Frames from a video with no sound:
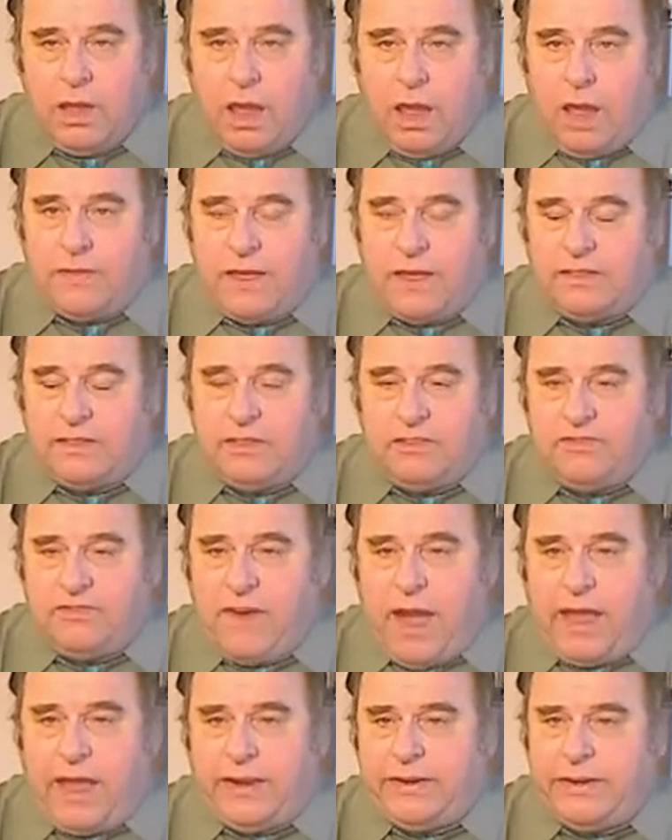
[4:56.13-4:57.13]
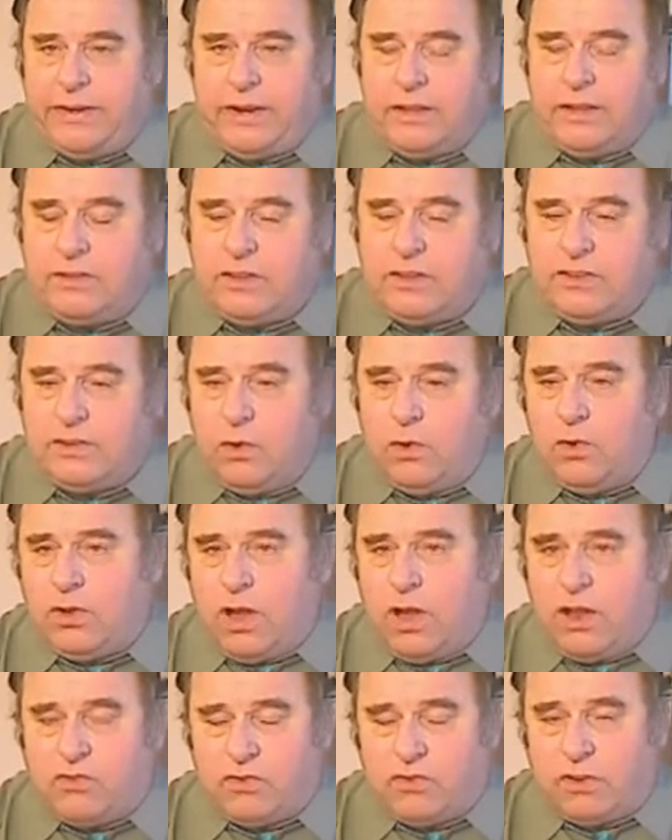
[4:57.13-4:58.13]
and they divided it into two
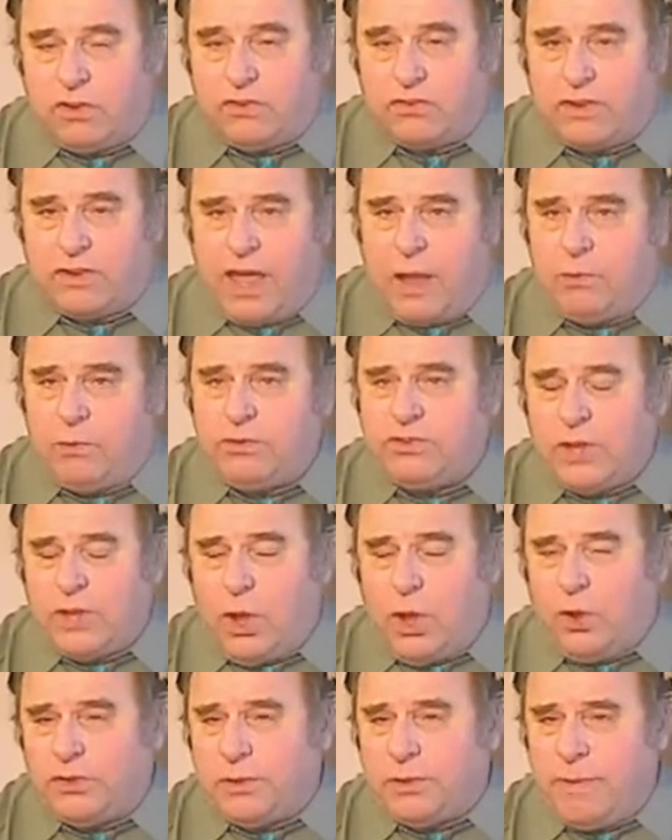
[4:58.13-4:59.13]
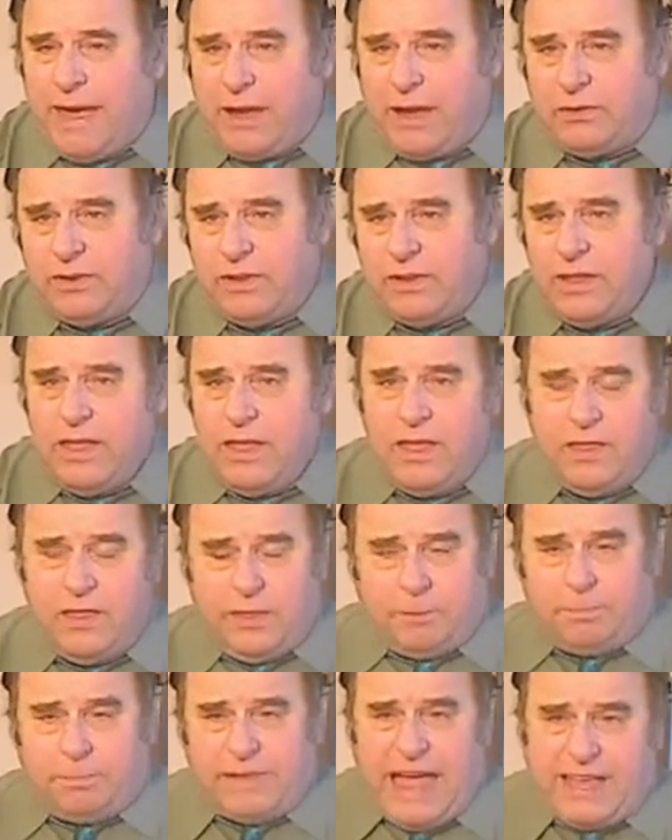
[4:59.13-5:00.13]
countries. And I was told about
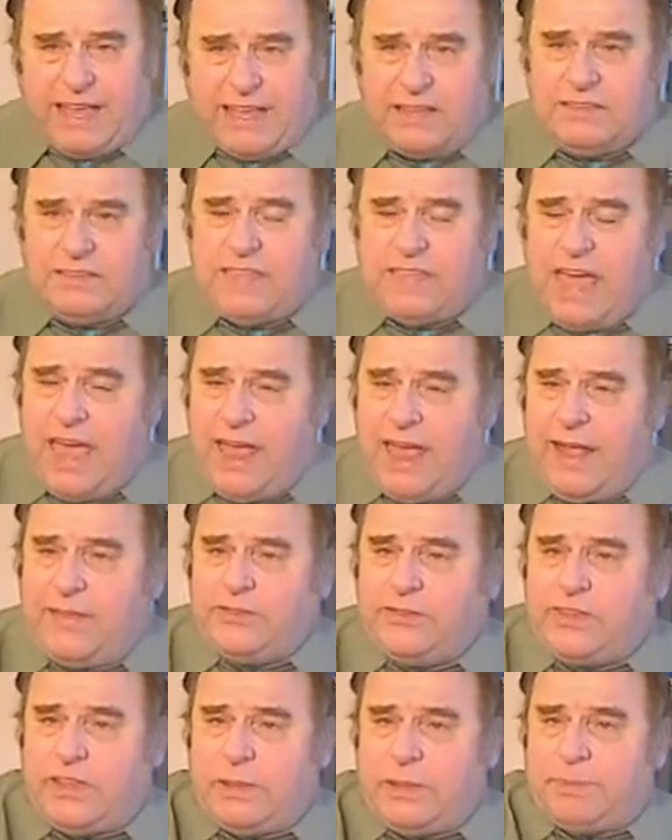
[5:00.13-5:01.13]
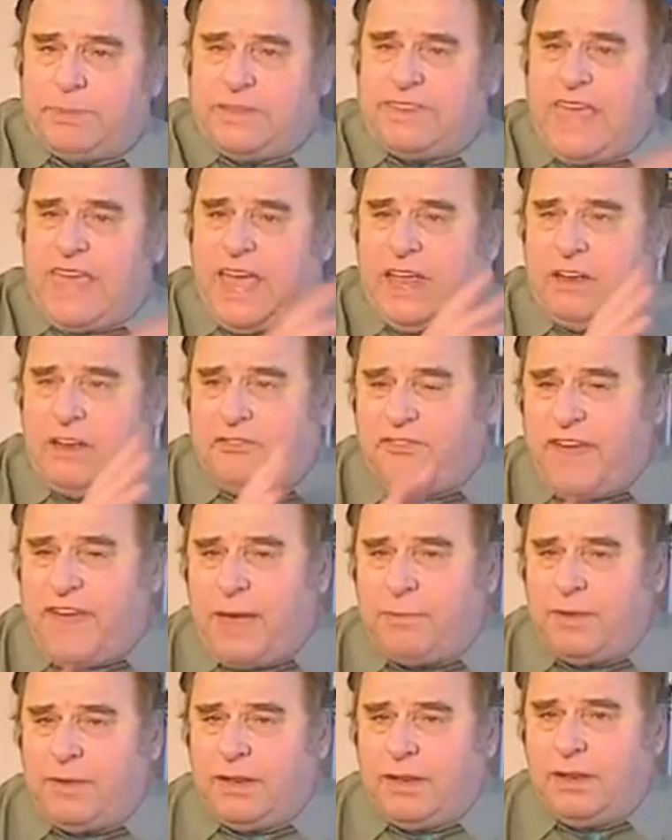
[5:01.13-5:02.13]
the black and tans and the potato
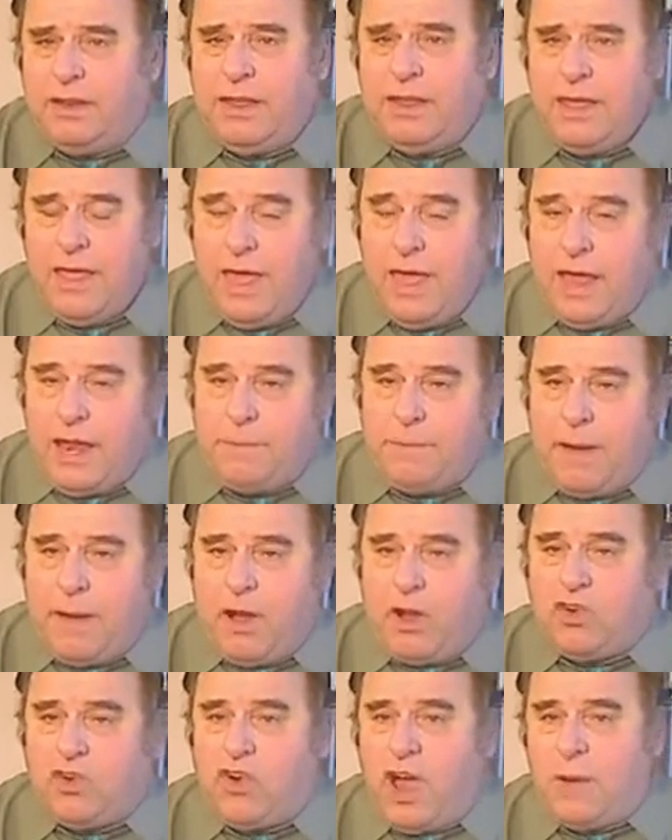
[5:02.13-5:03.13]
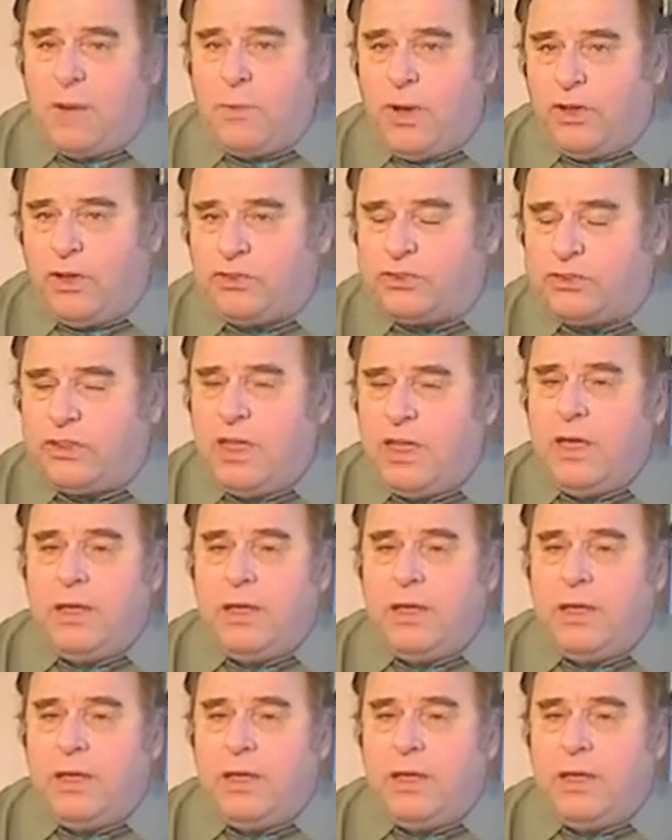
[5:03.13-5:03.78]
famine, and about Cromwell's